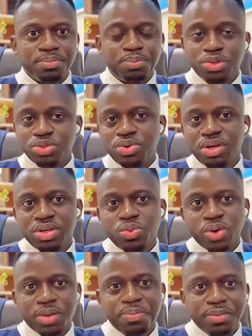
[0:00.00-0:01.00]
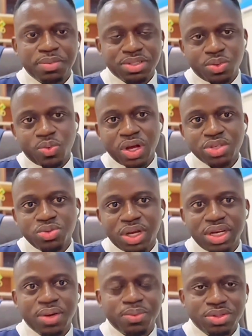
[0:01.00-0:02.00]
postgraduate work permits once you are
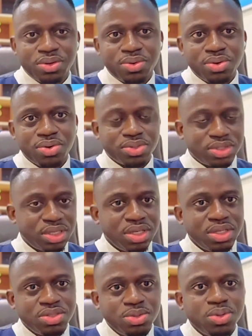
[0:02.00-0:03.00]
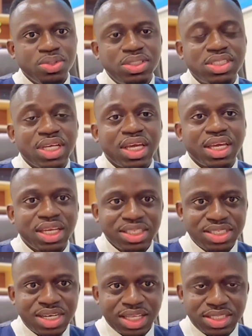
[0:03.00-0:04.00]
done with your course. So check
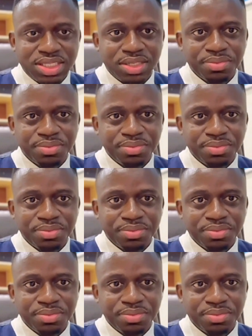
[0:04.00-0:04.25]
that.